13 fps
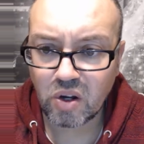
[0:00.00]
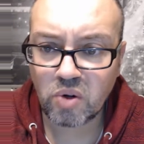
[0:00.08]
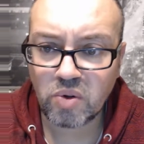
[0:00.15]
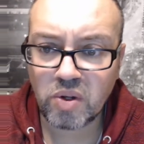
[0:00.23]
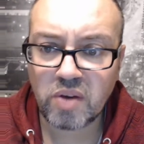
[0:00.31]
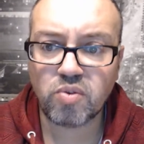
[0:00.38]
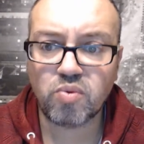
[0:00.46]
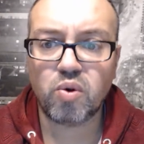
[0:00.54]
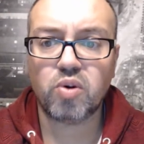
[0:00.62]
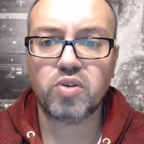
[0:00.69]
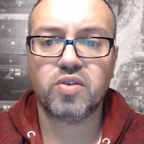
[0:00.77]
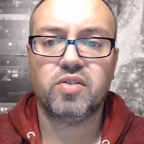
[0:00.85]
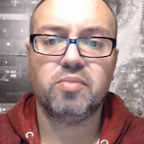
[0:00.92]
you have the
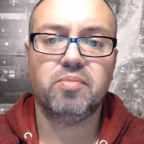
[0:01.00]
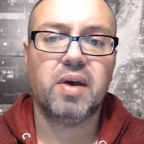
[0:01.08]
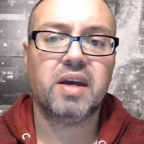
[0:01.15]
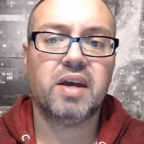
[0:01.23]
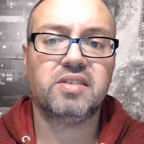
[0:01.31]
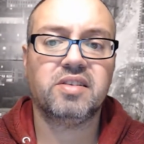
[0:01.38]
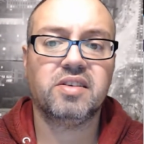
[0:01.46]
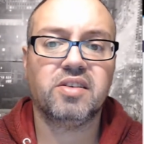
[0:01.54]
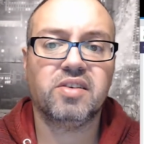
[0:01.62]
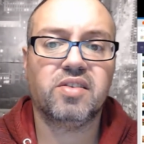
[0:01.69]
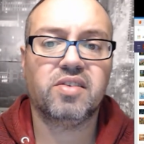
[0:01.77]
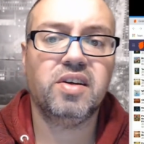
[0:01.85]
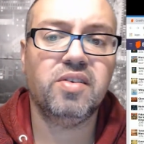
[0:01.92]
roles of the master
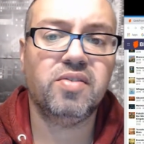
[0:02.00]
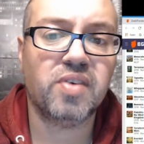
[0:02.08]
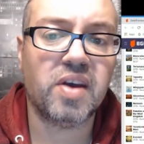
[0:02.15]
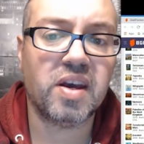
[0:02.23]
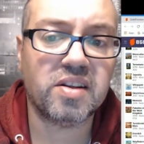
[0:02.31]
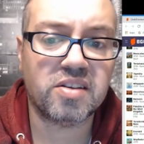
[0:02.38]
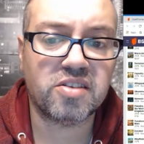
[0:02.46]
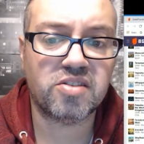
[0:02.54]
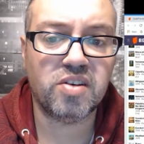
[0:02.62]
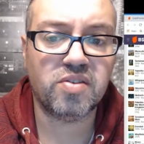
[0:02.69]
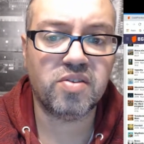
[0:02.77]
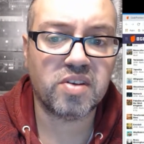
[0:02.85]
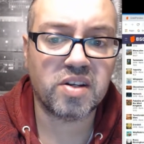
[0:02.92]
thief and the
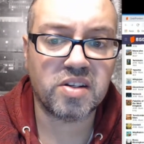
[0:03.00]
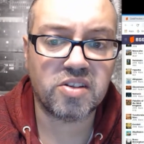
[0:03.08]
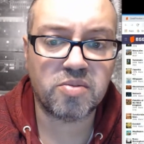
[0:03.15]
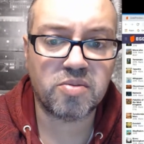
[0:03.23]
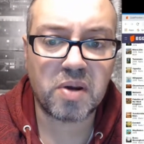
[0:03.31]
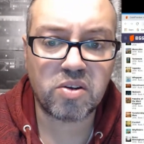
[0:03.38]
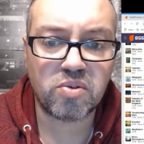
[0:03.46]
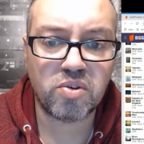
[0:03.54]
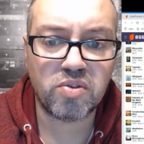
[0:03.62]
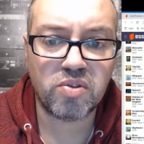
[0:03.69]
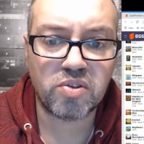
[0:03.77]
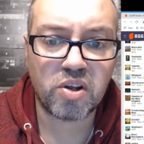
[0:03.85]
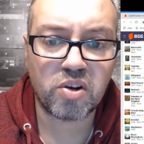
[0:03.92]
chief inspector
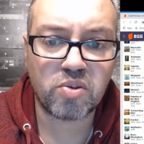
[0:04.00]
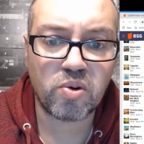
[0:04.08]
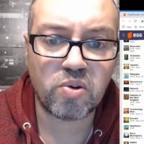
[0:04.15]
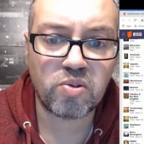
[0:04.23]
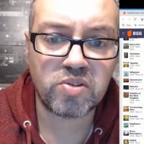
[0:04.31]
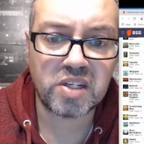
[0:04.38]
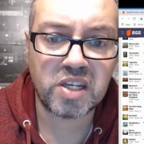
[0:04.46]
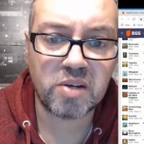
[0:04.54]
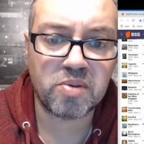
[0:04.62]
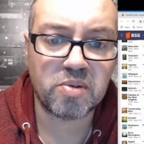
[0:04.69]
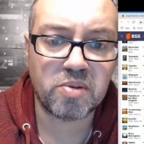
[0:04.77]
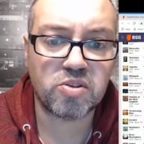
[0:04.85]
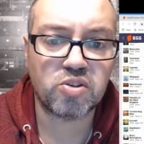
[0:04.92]
reveal their roles and keep
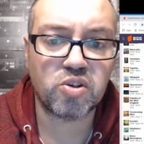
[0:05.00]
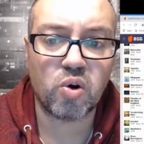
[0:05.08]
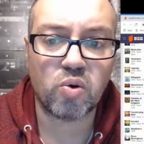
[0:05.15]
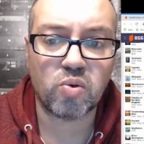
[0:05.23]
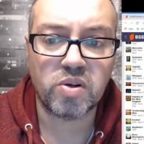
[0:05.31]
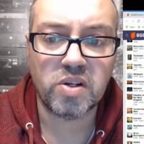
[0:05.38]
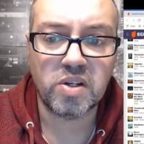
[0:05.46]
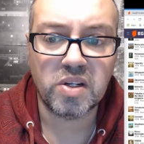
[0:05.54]
them shown.